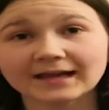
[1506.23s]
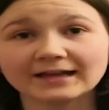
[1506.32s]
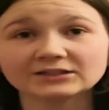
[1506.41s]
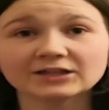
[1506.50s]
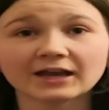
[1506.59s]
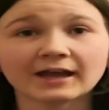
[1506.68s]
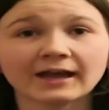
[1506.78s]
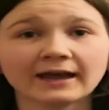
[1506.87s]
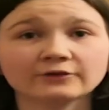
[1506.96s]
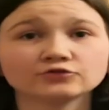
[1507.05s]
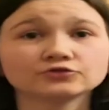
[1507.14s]
And yeah,
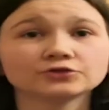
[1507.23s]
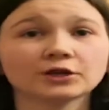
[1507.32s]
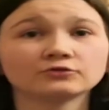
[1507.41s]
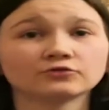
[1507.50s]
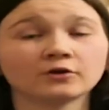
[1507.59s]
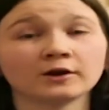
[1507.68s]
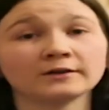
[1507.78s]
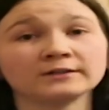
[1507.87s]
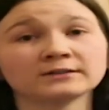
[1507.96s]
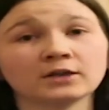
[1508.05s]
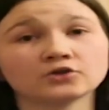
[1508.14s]
and also
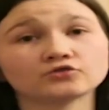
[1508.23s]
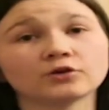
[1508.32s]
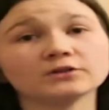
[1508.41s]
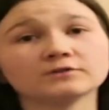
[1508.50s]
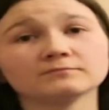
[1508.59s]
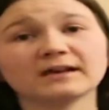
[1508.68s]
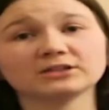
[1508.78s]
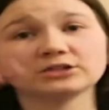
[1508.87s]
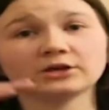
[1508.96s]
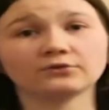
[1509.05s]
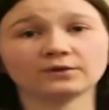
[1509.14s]
guys, subscribe to the main
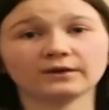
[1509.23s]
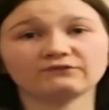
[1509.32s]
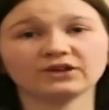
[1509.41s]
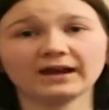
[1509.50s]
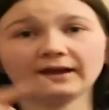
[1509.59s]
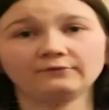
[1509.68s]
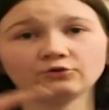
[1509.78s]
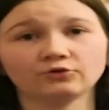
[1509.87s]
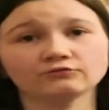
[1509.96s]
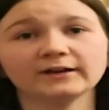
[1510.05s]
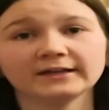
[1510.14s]
channel if you haven't
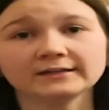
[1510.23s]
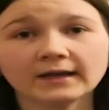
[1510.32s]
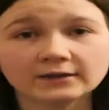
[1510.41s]
already